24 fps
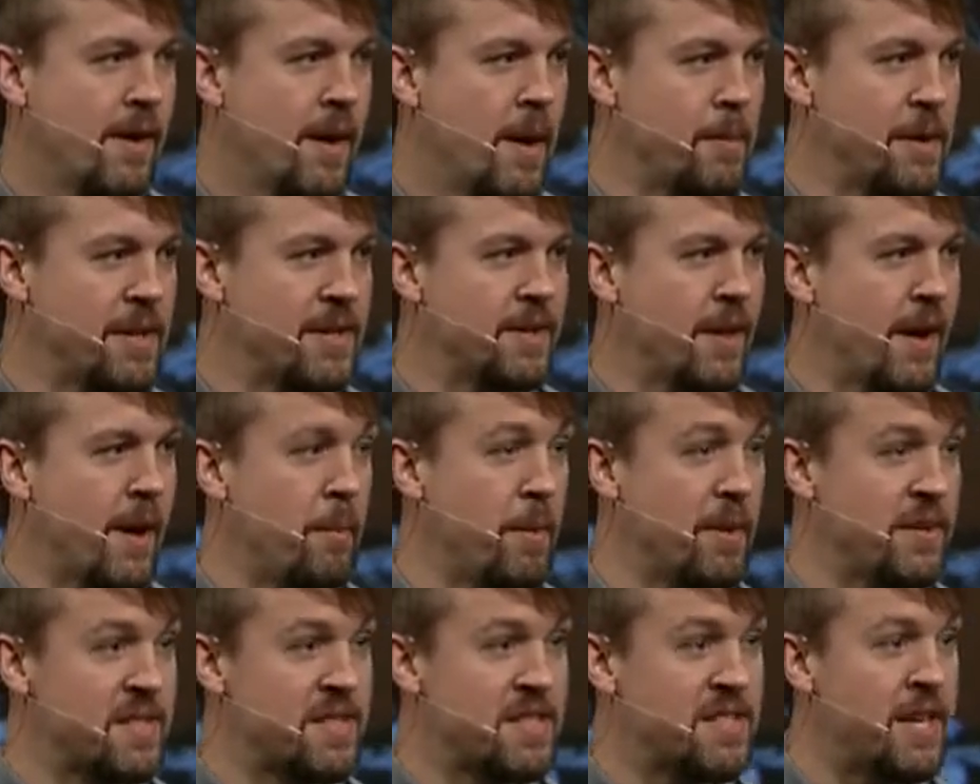I'm a,
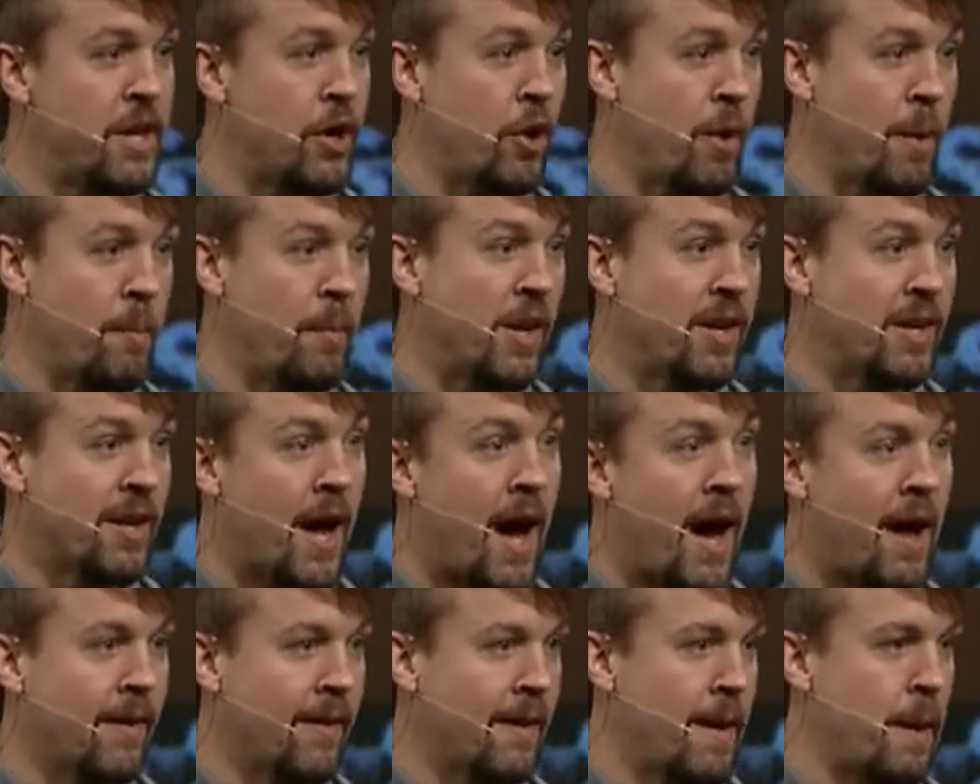I'm a sinner. I'm
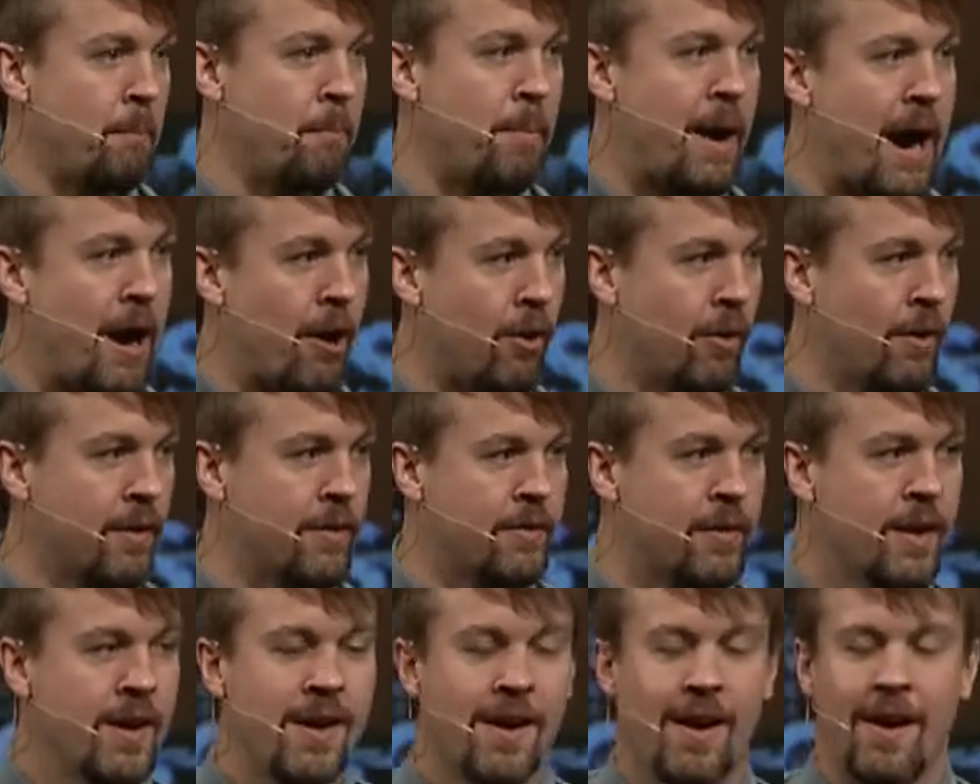ungodly. I'm
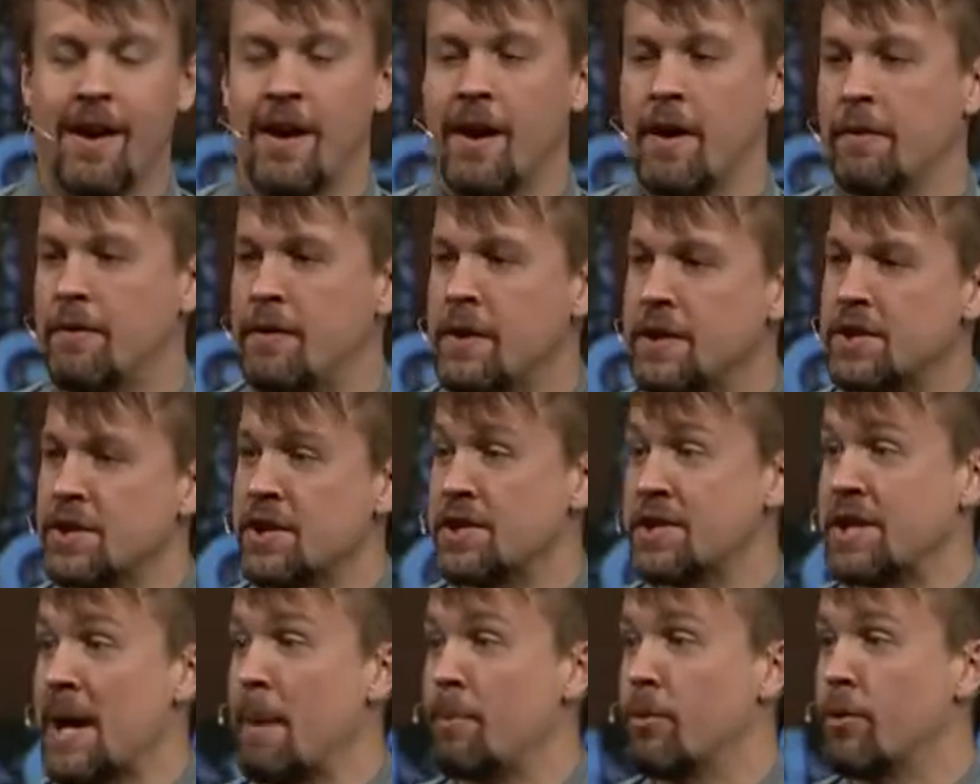powerless. Uh,
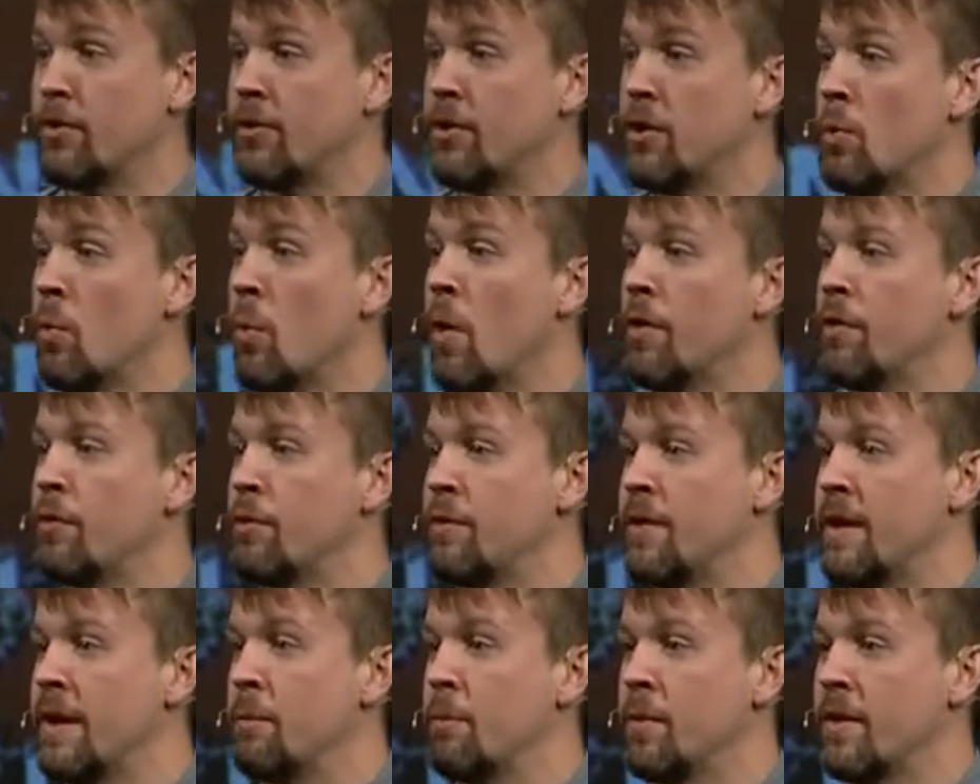Ephesians chapter 2, 1 through
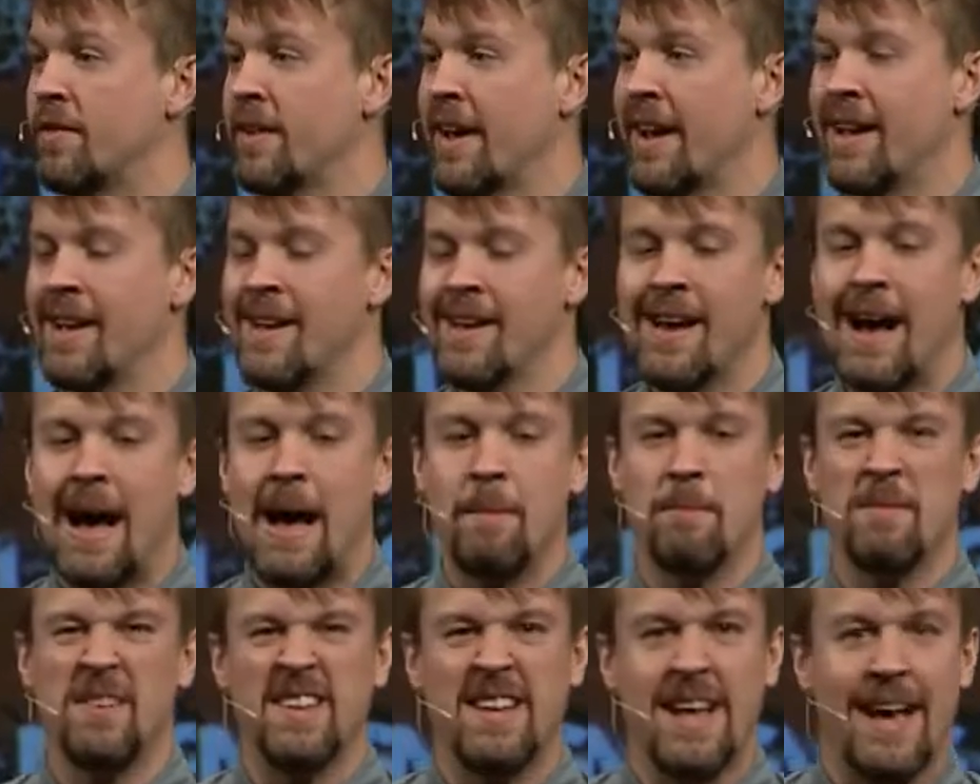10 would say,
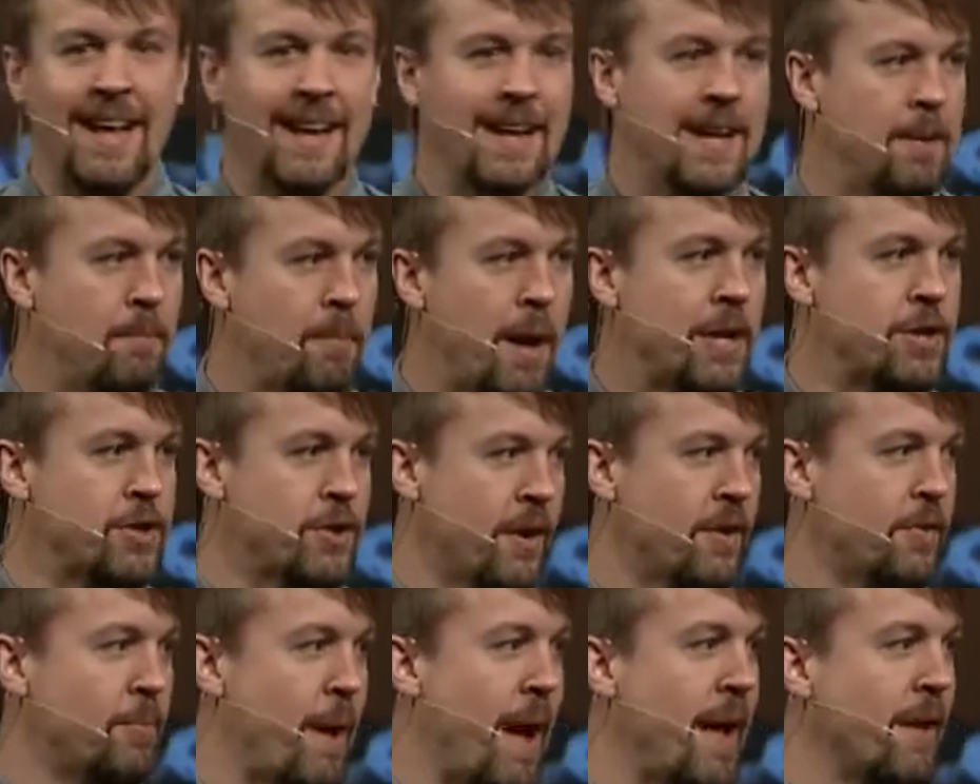I'm dead in my
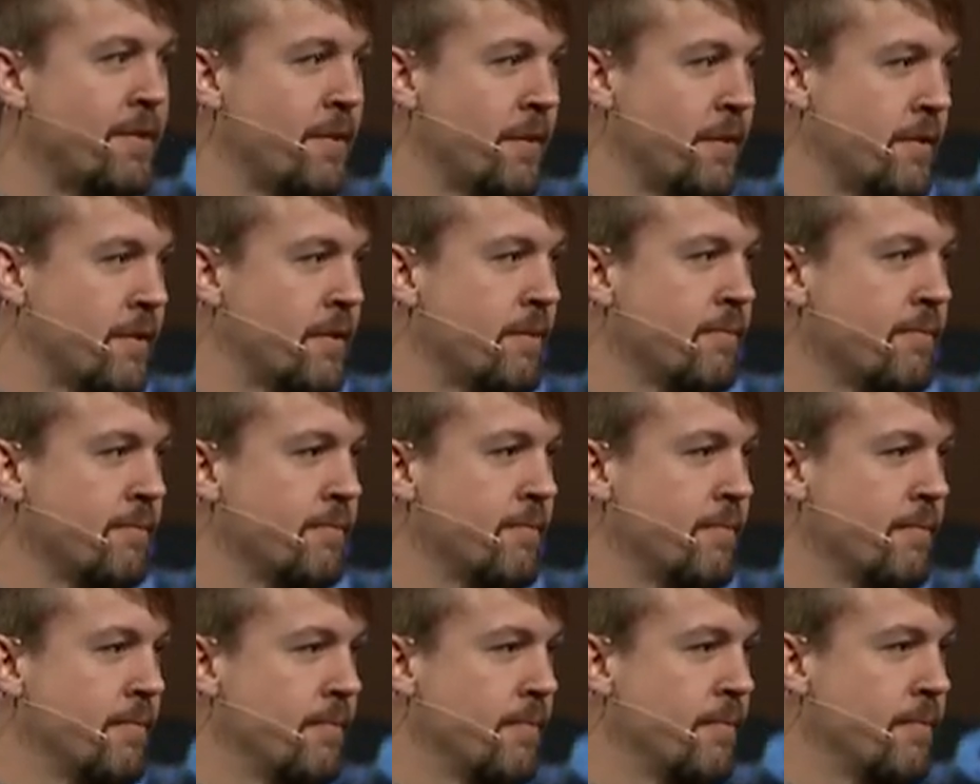trespasses.
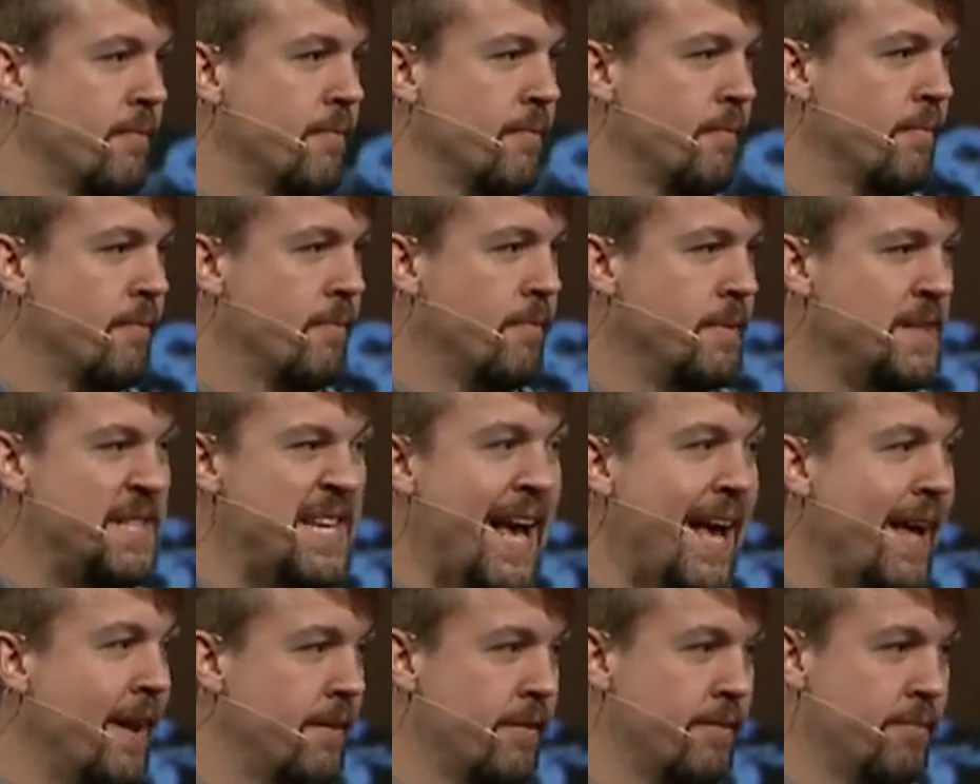
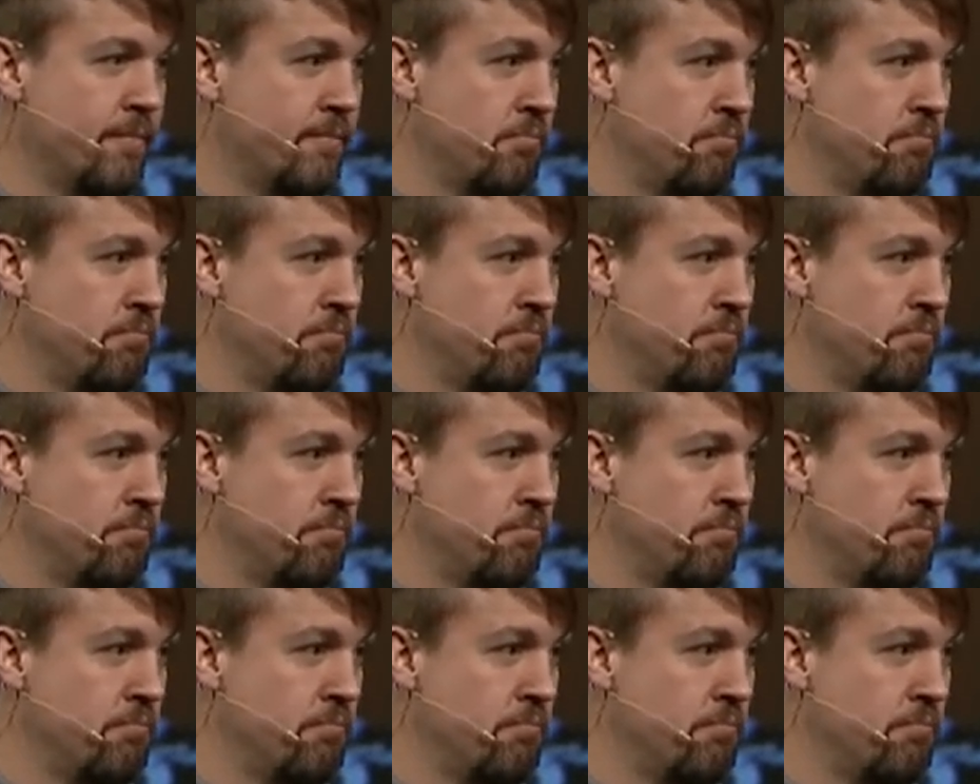Dead.